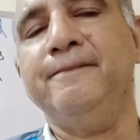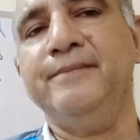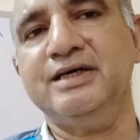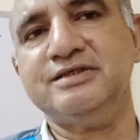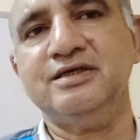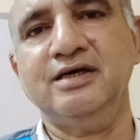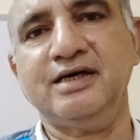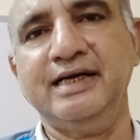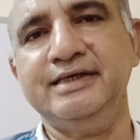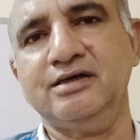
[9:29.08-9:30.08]
must
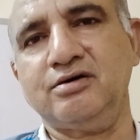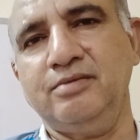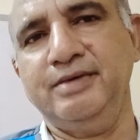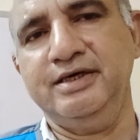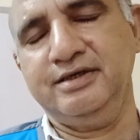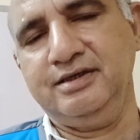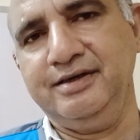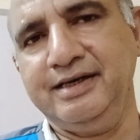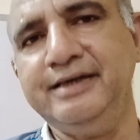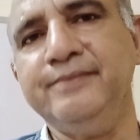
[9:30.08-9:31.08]
write a comment,
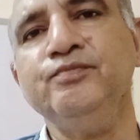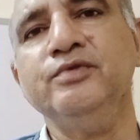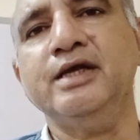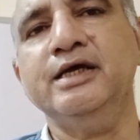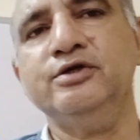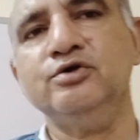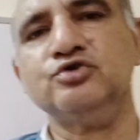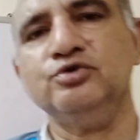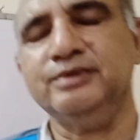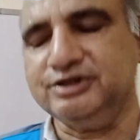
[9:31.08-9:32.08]
right? Thank you
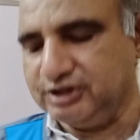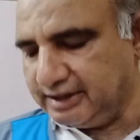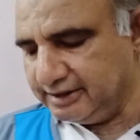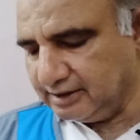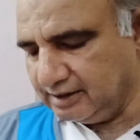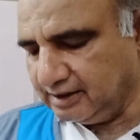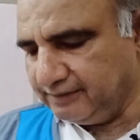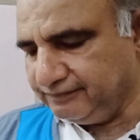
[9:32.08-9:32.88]
so much, and Allah